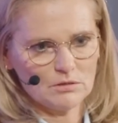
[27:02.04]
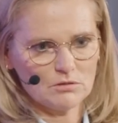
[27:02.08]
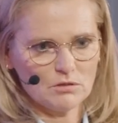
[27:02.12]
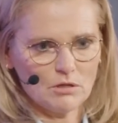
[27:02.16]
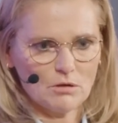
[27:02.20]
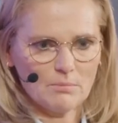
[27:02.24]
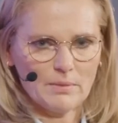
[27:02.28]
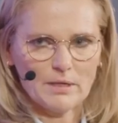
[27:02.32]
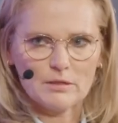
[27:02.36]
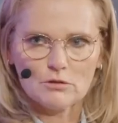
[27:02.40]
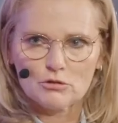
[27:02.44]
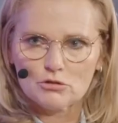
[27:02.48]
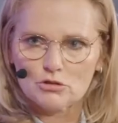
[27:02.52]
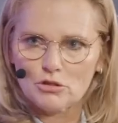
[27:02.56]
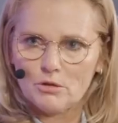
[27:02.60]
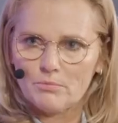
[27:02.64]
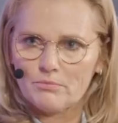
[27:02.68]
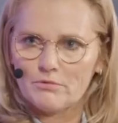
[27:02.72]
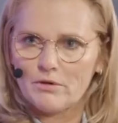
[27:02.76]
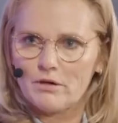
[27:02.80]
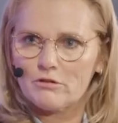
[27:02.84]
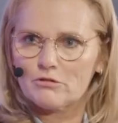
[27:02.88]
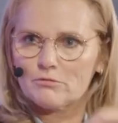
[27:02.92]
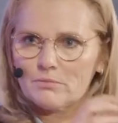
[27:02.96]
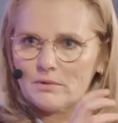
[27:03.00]
not talking about the
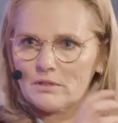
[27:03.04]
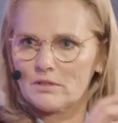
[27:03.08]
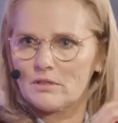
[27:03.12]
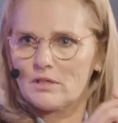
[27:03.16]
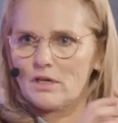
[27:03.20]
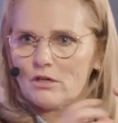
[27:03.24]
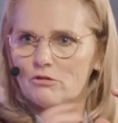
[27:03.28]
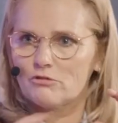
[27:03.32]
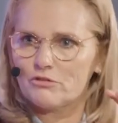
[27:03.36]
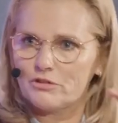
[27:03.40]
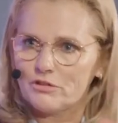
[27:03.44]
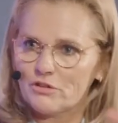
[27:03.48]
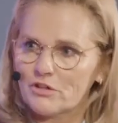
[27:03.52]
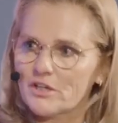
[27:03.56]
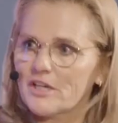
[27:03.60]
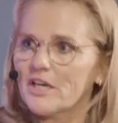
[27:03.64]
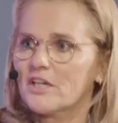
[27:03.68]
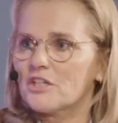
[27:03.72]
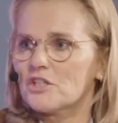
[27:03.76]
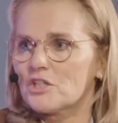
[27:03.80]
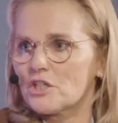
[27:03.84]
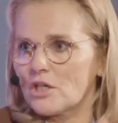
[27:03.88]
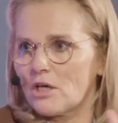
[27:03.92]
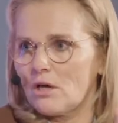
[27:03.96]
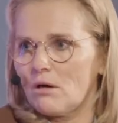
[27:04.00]
top country, but the country that are
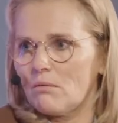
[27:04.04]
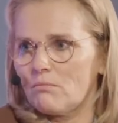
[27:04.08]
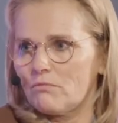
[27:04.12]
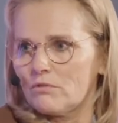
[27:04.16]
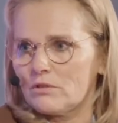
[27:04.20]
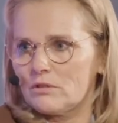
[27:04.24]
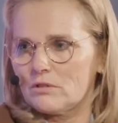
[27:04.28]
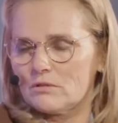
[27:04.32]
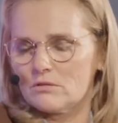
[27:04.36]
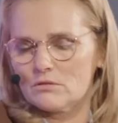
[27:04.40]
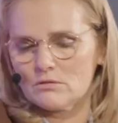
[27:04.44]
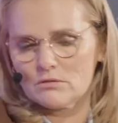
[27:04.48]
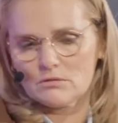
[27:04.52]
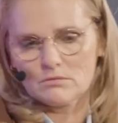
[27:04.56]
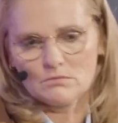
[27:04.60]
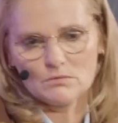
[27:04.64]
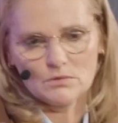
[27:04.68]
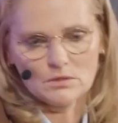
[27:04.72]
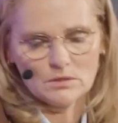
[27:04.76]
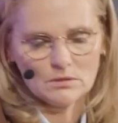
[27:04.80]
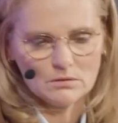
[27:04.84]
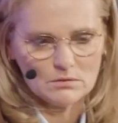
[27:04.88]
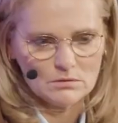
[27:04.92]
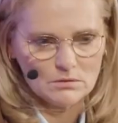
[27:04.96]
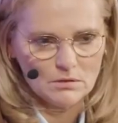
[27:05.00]
catching up
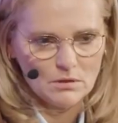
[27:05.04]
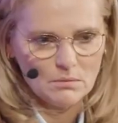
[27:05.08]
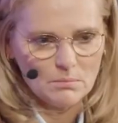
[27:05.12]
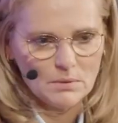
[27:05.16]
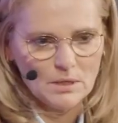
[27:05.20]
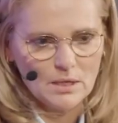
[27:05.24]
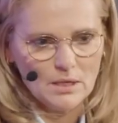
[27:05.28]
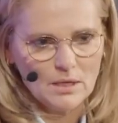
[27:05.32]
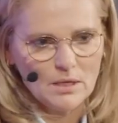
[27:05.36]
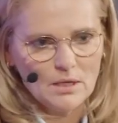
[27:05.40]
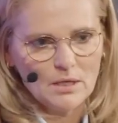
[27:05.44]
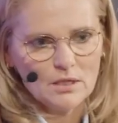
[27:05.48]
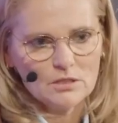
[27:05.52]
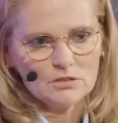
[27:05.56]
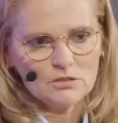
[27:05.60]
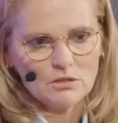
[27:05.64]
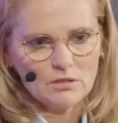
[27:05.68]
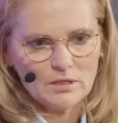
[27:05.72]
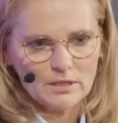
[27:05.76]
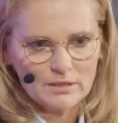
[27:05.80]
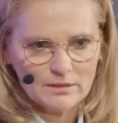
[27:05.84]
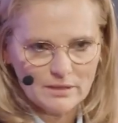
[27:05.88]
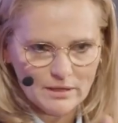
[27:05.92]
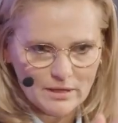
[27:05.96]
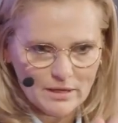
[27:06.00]
with the top. So
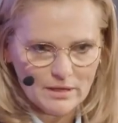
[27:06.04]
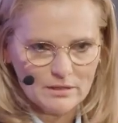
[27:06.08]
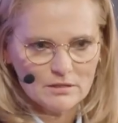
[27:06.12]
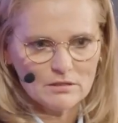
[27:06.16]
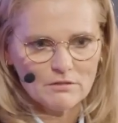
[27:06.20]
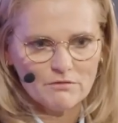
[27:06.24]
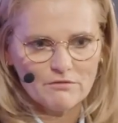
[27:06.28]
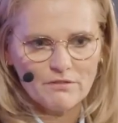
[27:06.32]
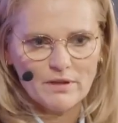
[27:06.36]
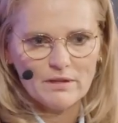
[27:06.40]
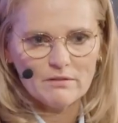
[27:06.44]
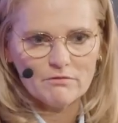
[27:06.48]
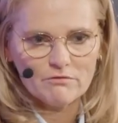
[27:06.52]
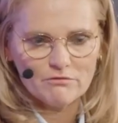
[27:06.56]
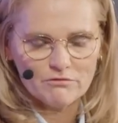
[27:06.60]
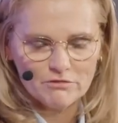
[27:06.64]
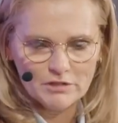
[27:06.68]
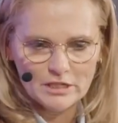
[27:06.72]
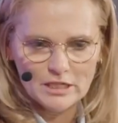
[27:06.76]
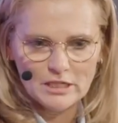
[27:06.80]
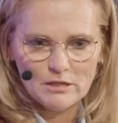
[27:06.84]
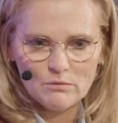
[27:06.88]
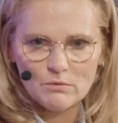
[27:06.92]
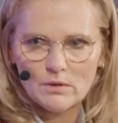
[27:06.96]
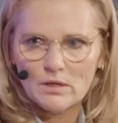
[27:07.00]
that they can defend
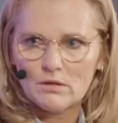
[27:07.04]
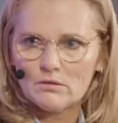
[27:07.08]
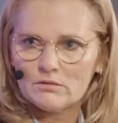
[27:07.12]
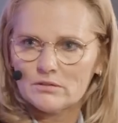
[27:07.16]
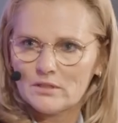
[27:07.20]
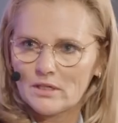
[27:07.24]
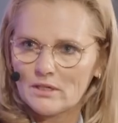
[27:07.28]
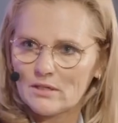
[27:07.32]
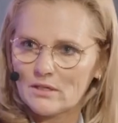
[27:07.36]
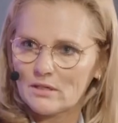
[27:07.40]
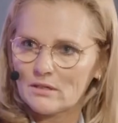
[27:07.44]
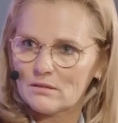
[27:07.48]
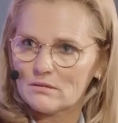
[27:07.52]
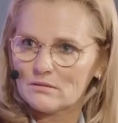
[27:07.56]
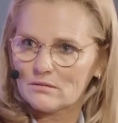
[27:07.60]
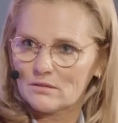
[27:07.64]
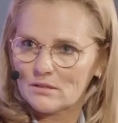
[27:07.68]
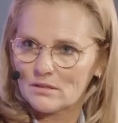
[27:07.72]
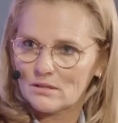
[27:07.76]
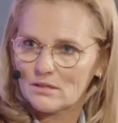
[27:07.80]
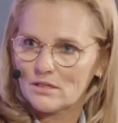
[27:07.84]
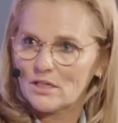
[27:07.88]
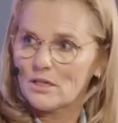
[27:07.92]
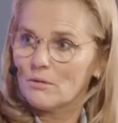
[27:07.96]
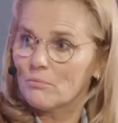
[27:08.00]
really well and they
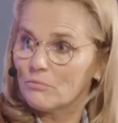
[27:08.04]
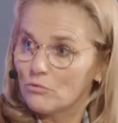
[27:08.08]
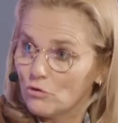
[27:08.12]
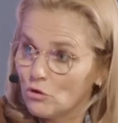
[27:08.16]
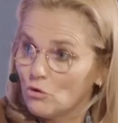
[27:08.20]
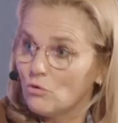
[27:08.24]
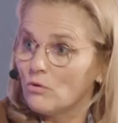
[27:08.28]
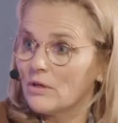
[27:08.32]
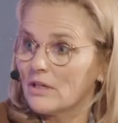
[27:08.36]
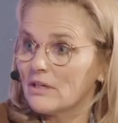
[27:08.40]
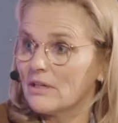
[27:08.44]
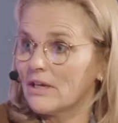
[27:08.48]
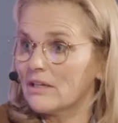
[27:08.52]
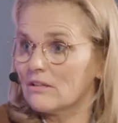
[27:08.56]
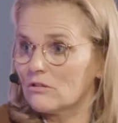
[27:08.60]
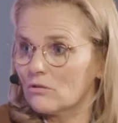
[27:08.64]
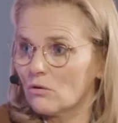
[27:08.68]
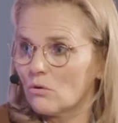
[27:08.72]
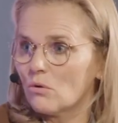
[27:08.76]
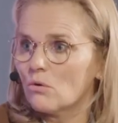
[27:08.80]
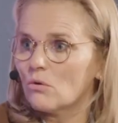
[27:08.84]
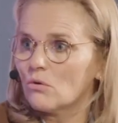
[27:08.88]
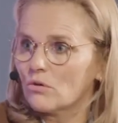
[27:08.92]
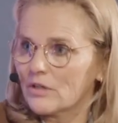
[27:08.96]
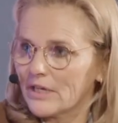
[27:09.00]
can keep doing that
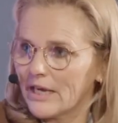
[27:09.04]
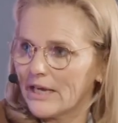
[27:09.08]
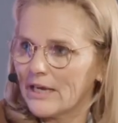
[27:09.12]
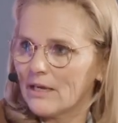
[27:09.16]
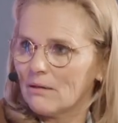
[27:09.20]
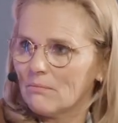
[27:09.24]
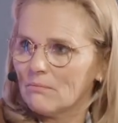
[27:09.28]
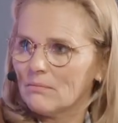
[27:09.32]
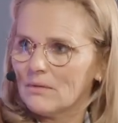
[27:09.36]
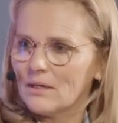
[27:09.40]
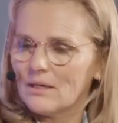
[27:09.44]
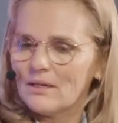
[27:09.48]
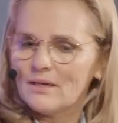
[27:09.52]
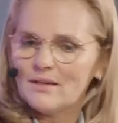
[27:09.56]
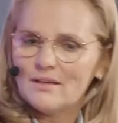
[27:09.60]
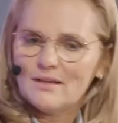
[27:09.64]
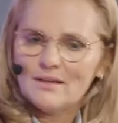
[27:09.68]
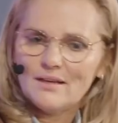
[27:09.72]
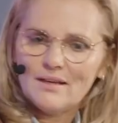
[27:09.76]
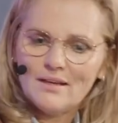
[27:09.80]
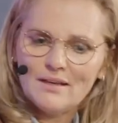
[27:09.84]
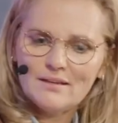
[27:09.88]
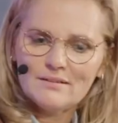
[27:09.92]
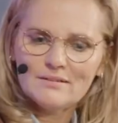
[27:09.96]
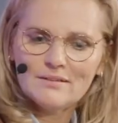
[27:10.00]
the whole game.
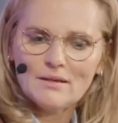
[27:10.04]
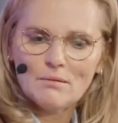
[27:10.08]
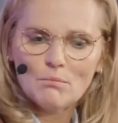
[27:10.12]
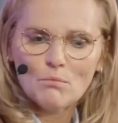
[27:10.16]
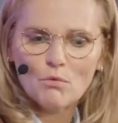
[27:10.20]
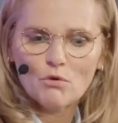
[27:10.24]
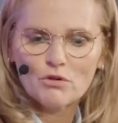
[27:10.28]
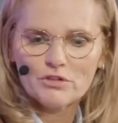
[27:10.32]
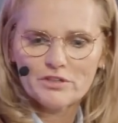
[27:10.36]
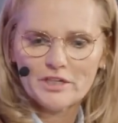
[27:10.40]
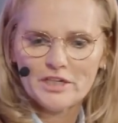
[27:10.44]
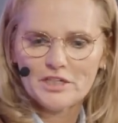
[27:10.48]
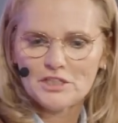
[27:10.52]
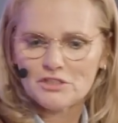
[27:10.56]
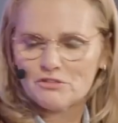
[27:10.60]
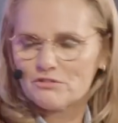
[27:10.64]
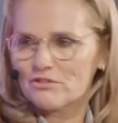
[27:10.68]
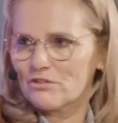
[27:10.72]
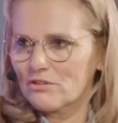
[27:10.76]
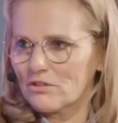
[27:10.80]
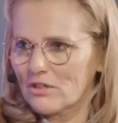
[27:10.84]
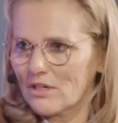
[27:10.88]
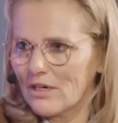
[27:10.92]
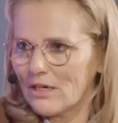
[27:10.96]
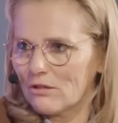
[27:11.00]
And they're more
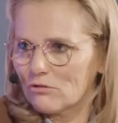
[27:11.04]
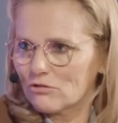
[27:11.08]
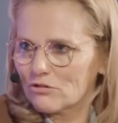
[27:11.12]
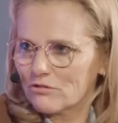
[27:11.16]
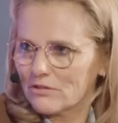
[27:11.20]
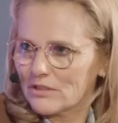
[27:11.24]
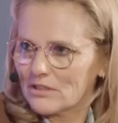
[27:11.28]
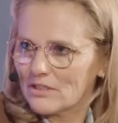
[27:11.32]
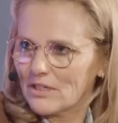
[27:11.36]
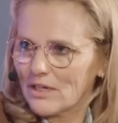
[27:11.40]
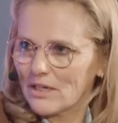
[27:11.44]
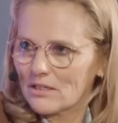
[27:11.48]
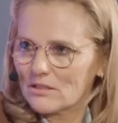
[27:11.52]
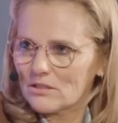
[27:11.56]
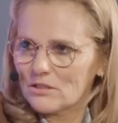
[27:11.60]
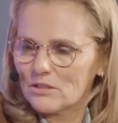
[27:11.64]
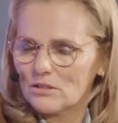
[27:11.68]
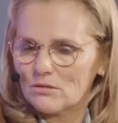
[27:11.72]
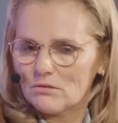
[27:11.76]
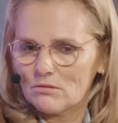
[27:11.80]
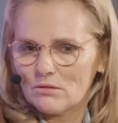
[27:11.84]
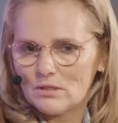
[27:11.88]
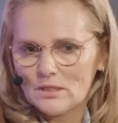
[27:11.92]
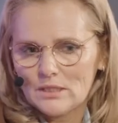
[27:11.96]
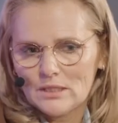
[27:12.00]
dangerous on the counter attack
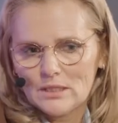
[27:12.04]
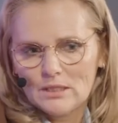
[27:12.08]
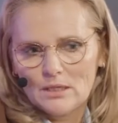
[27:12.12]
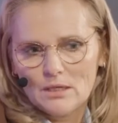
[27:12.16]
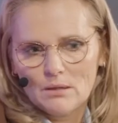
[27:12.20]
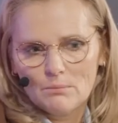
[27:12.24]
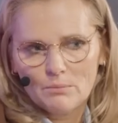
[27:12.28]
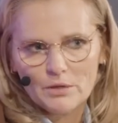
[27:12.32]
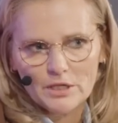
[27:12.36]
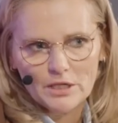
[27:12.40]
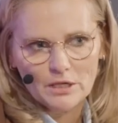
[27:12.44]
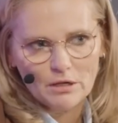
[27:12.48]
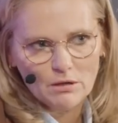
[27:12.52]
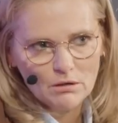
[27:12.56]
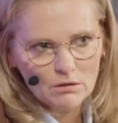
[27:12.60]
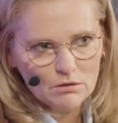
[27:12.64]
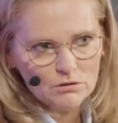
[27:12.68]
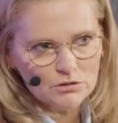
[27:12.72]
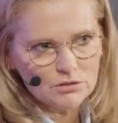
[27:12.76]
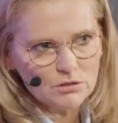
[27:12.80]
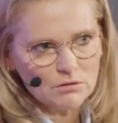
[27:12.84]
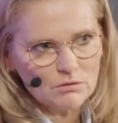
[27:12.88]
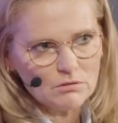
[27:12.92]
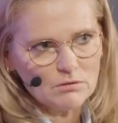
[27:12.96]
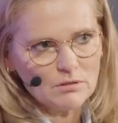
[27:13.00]
too. But I
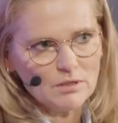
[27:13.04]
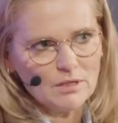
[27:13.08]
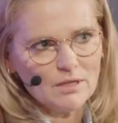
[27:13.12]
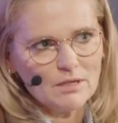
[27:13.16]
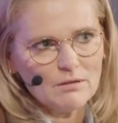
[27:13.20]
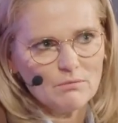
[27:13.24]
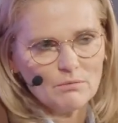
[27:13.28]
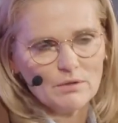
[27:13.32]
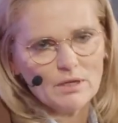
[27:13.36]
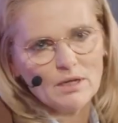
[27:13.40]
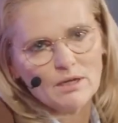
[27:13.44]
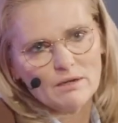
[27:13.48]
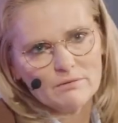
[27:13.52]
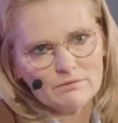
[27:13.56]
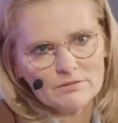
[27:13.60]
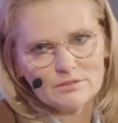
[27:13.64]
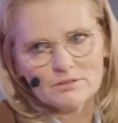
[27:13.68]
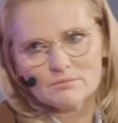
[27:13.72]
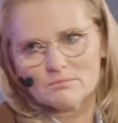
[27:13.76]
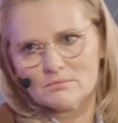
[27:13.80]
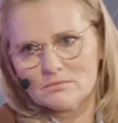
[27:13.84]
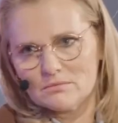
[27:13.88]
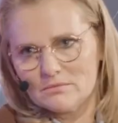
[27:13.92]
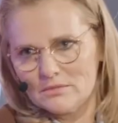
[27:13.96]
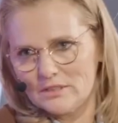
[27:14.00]
also think we have
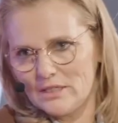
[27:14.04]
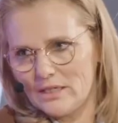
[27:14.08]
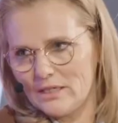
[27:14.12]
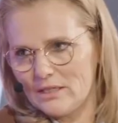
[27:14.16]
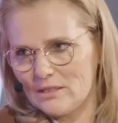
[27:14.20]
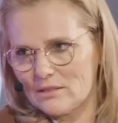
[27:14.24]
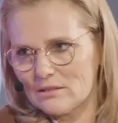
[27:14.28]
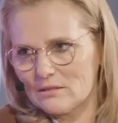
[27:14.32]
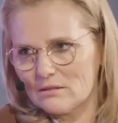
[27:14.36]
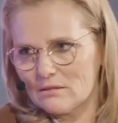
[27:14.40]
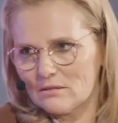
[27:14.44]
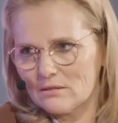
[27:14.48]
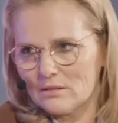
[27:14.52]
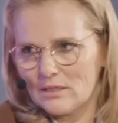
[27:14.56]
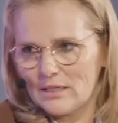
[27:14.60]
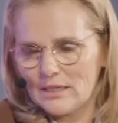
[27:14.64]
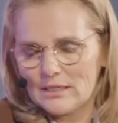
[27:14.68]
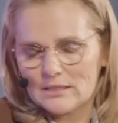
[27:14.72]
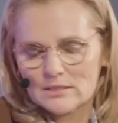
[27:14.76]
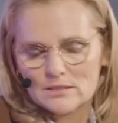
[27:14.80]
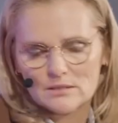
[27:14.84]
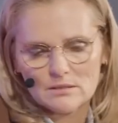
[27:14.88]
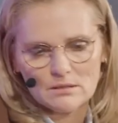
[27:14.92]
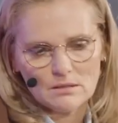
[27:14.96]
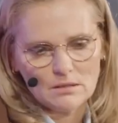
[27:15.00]
some data on
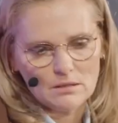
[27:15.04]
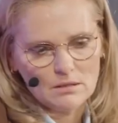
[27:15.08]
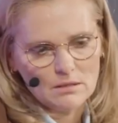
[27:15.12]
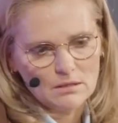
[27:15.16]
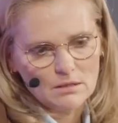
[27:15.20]
that.